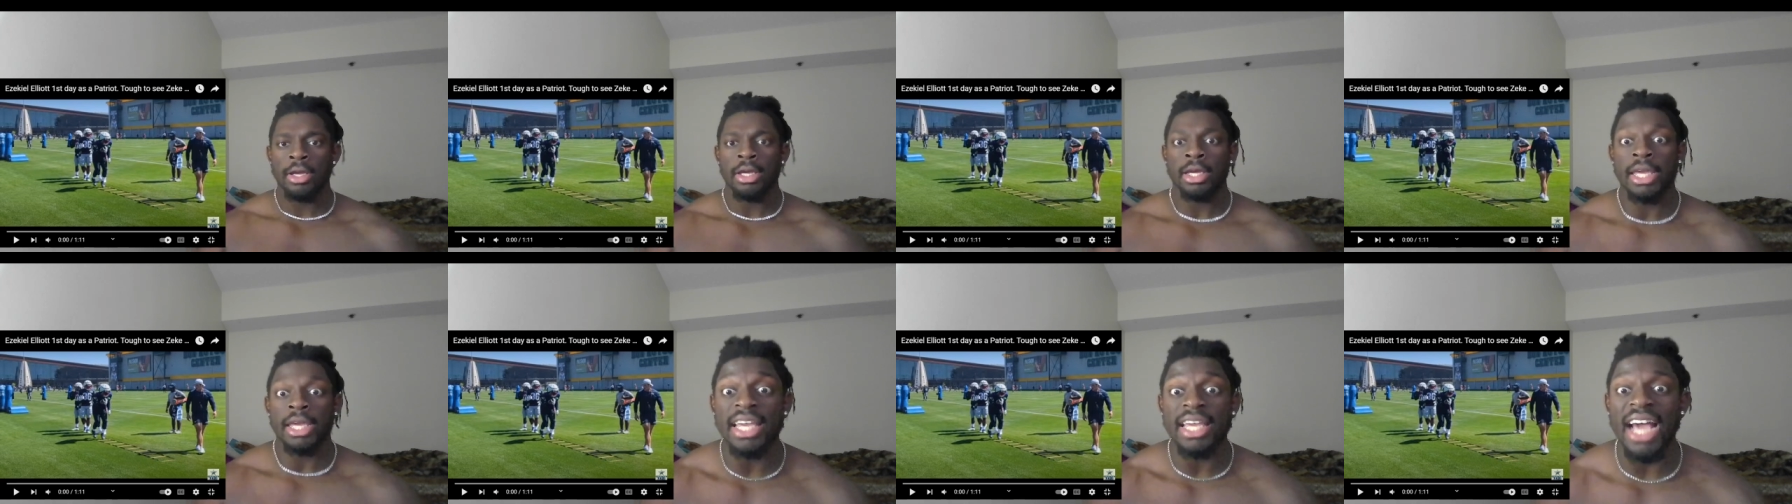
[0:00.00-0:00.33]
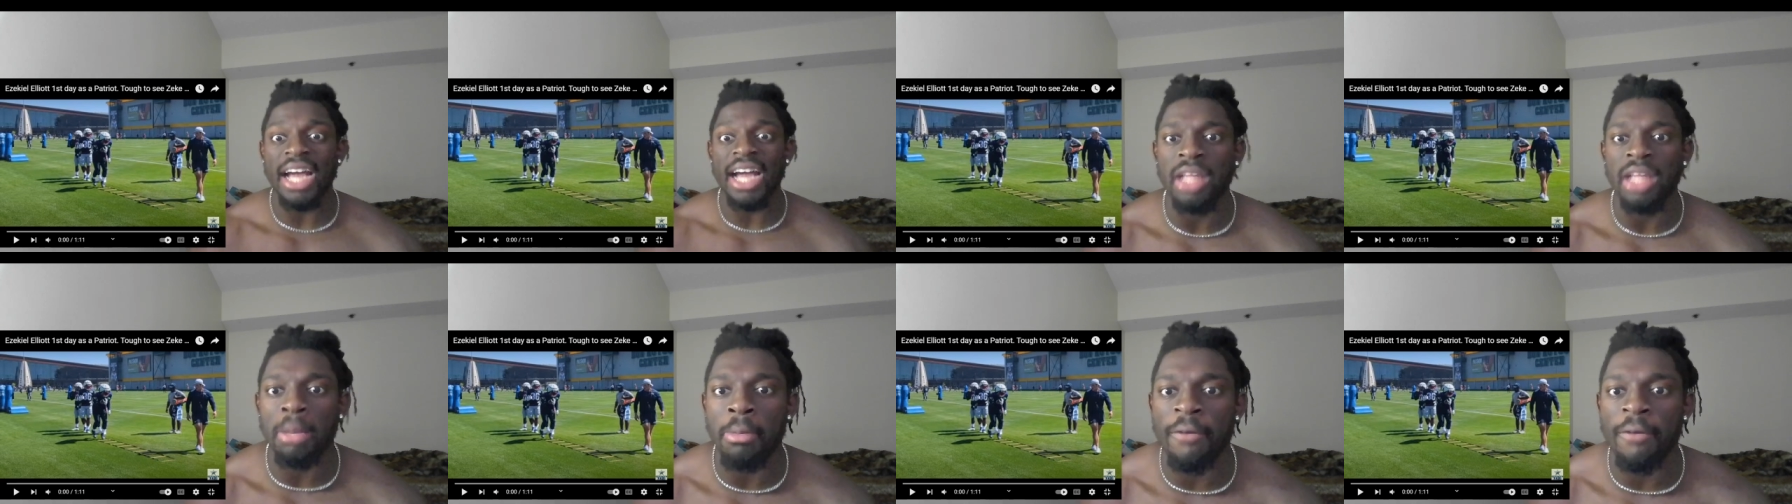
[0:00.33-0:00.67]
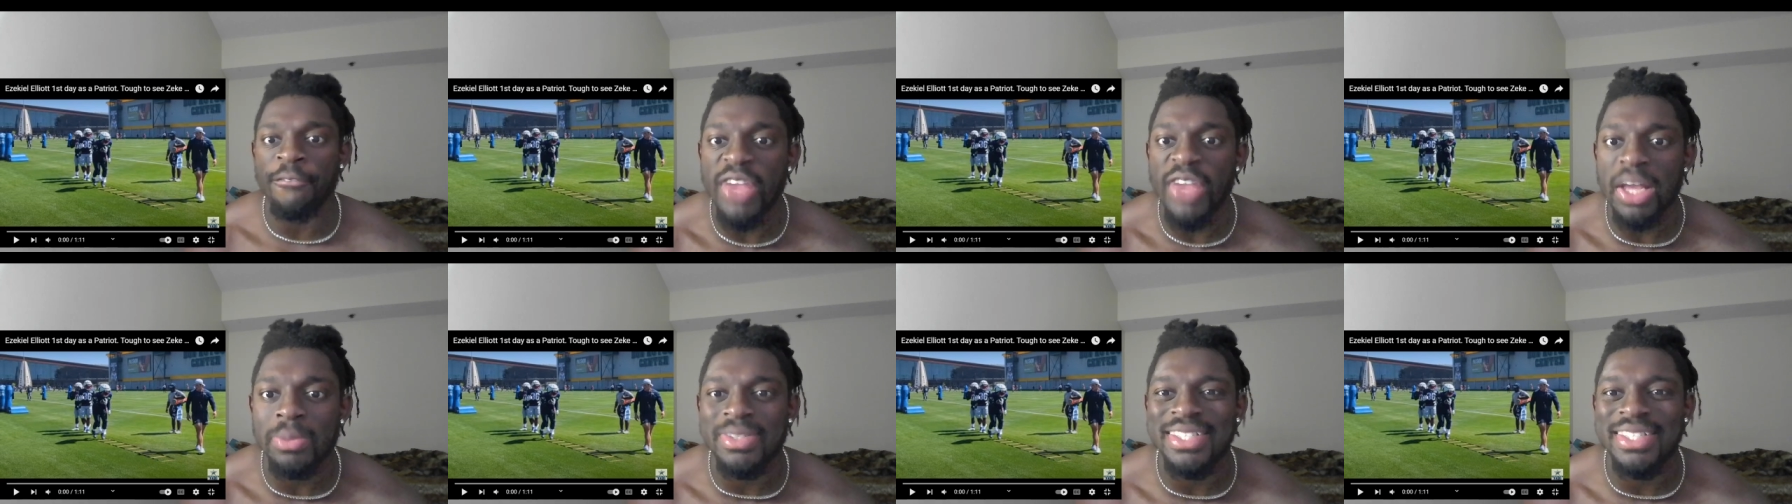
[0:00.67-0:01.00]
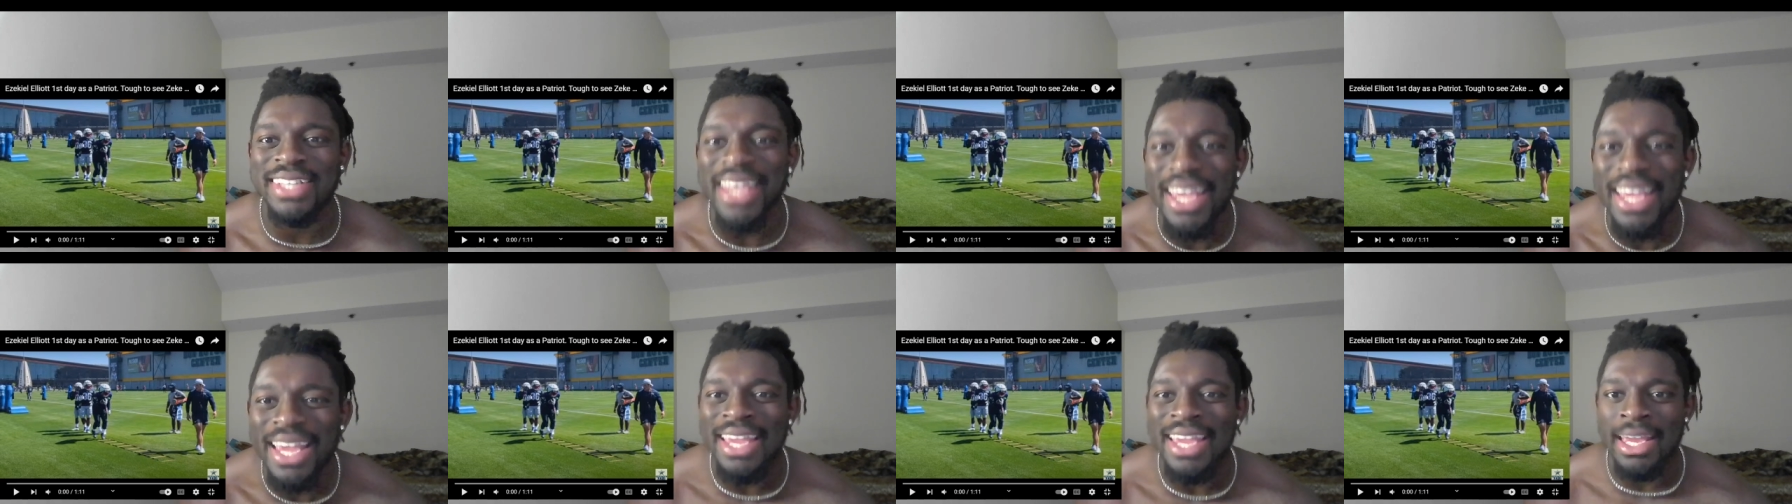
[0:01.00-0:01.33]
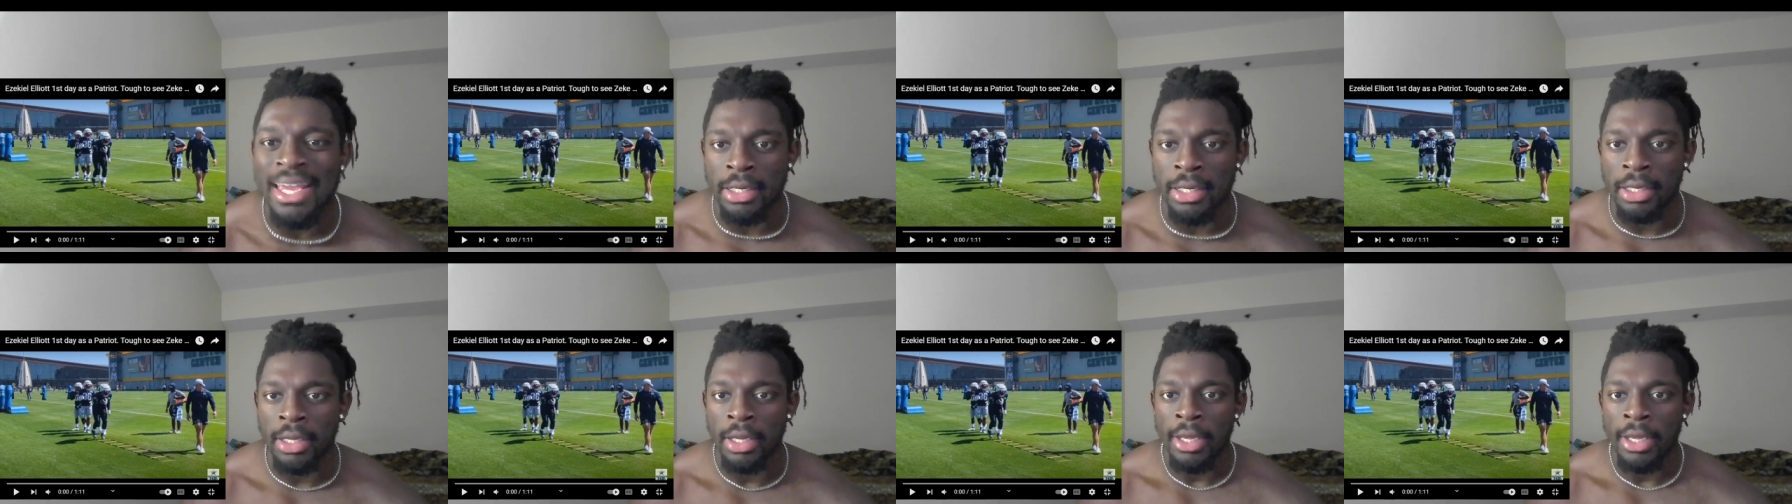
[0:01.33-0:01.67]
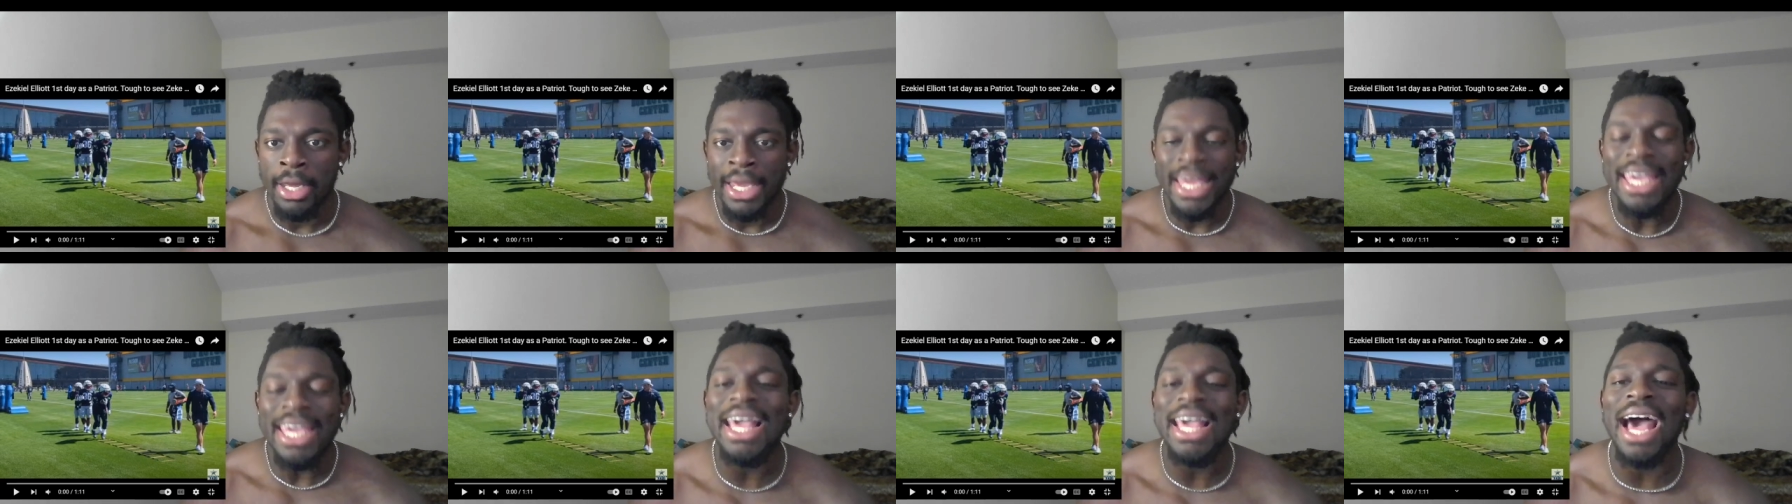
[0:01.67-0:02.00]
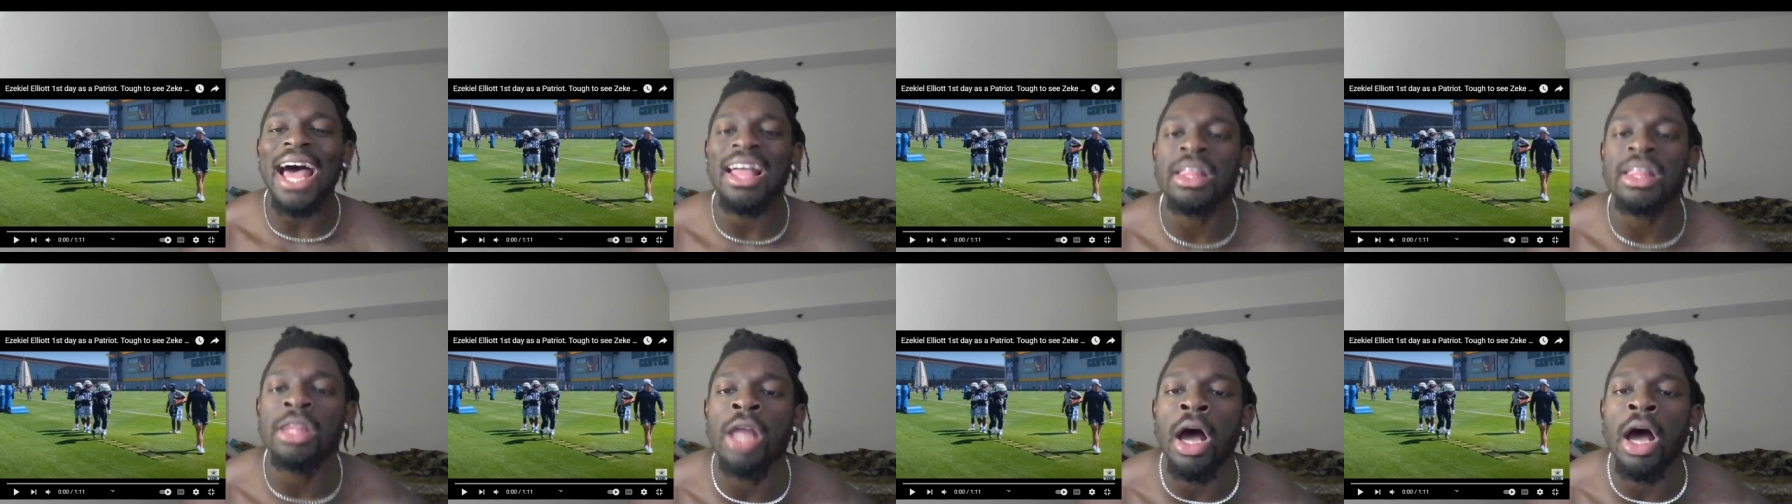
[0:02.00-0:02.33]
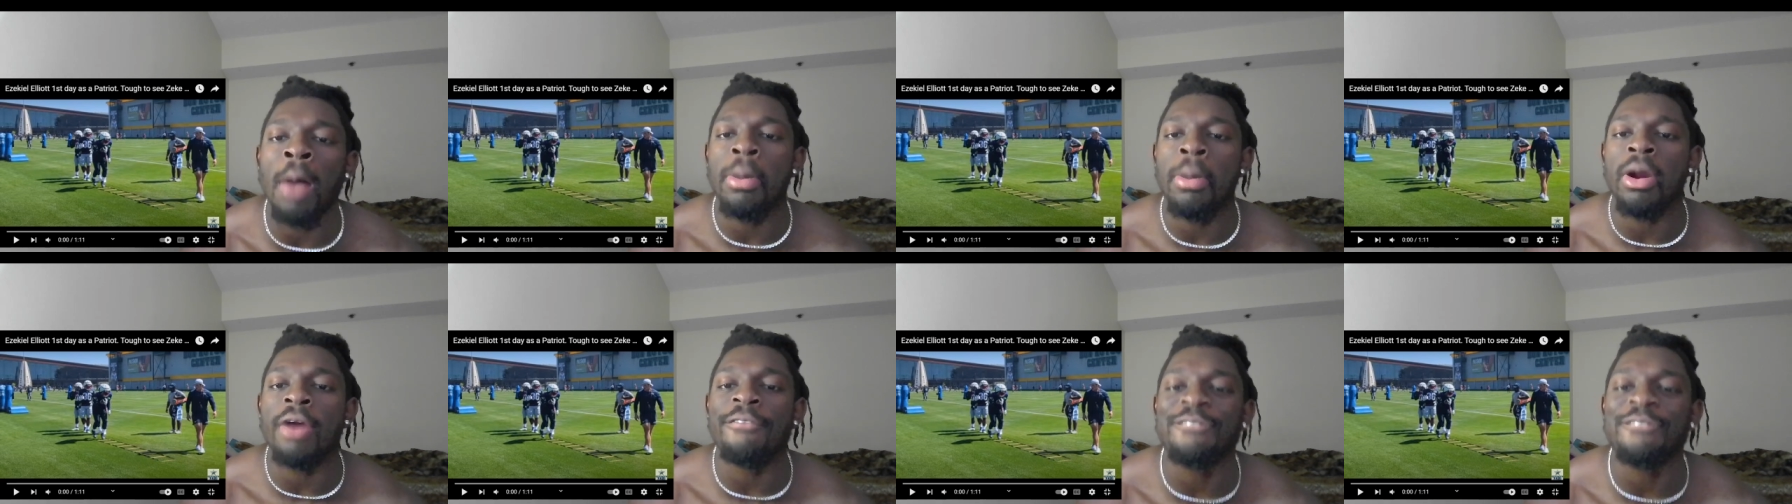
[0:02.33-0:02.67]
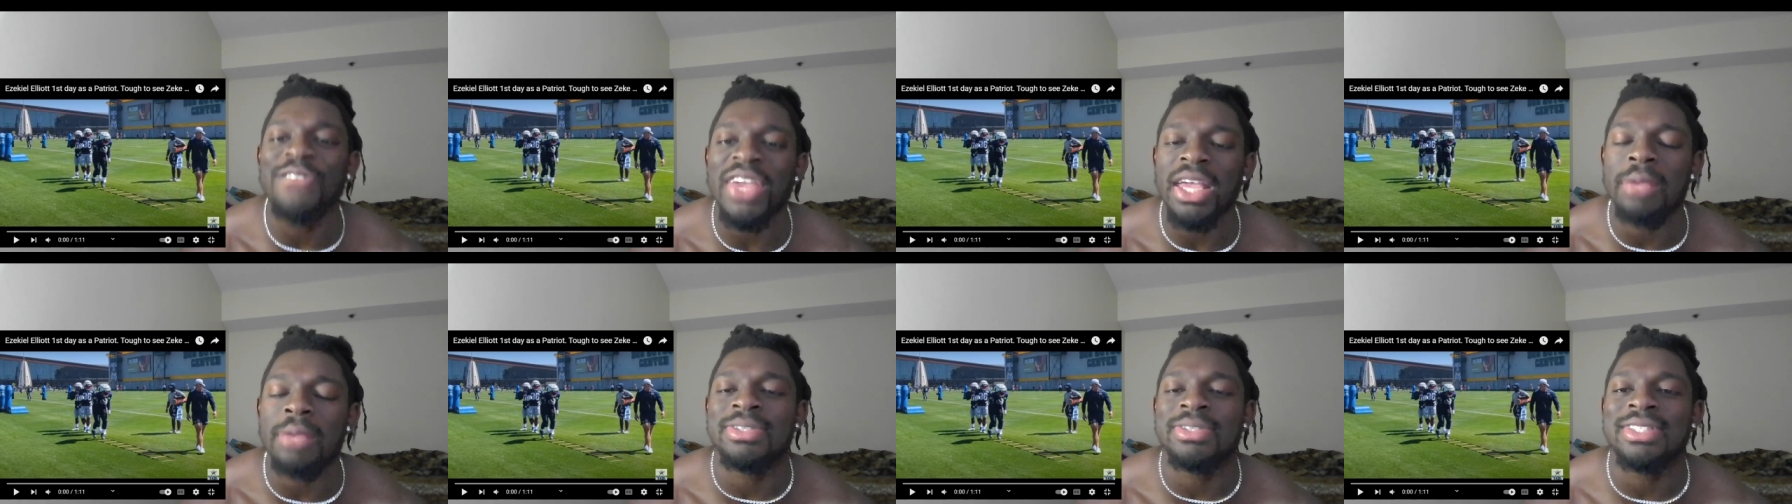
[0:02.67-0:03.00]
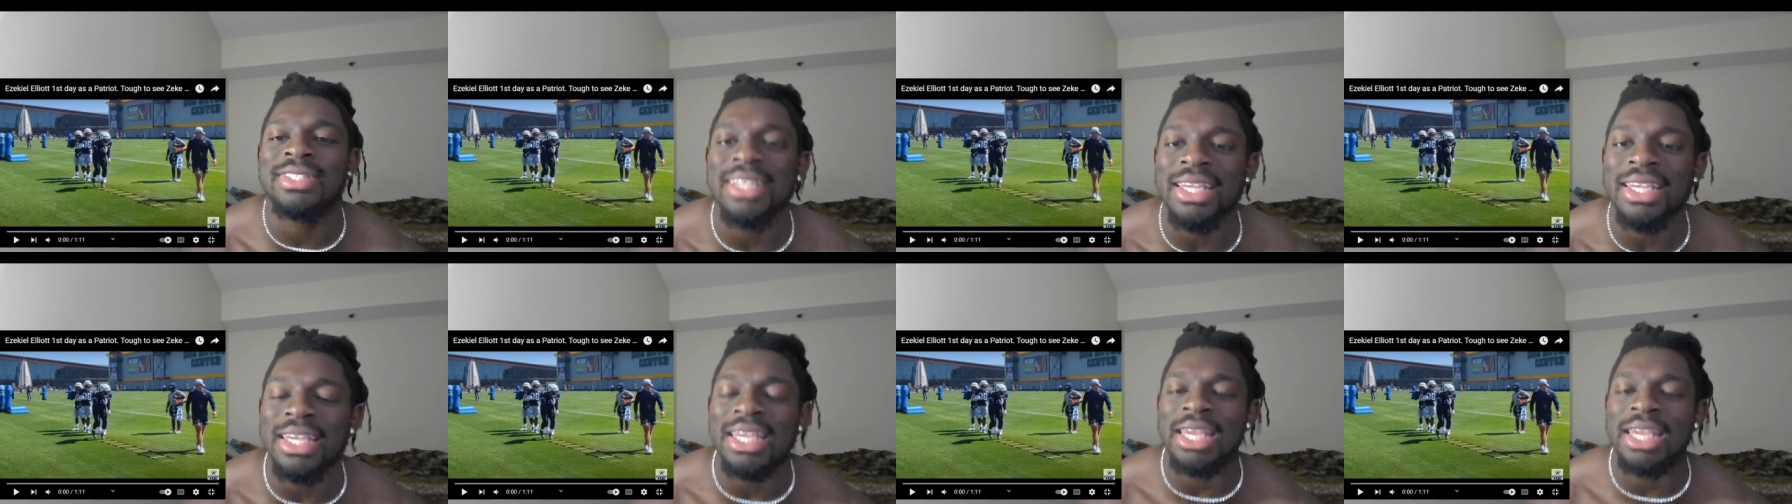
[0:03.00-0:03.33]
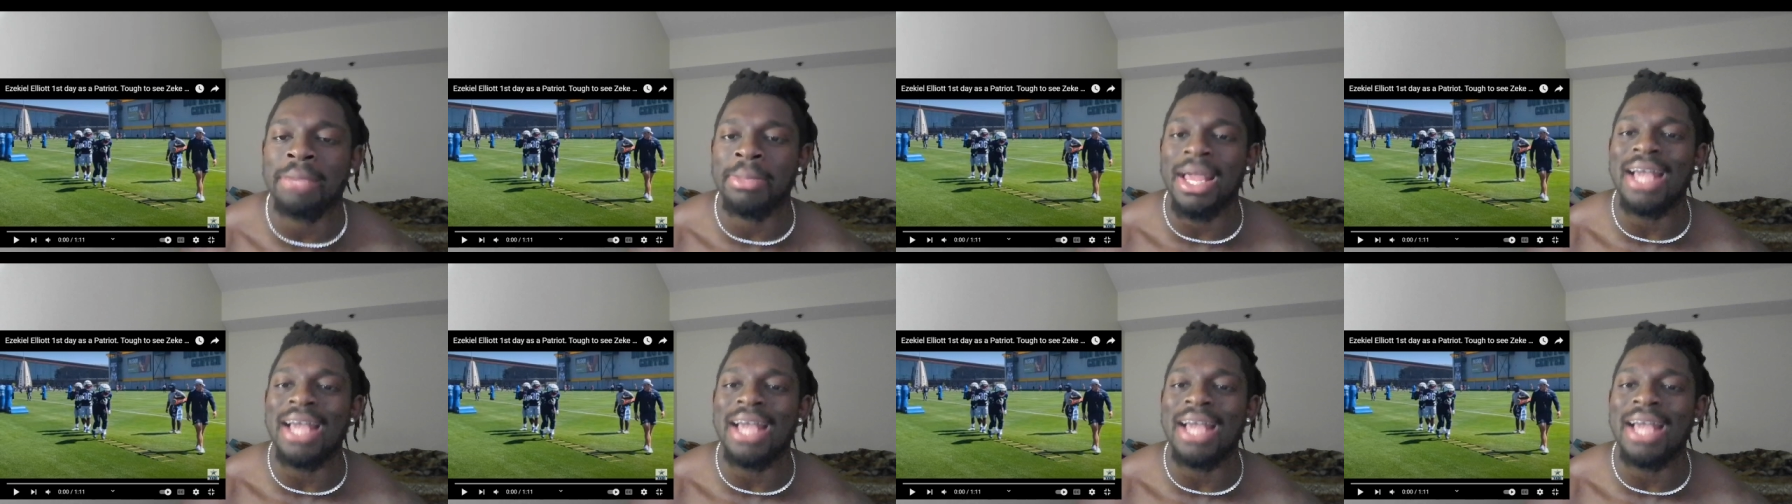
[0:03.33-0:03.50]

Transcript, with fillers: He got number fifteen. He got number fifteen.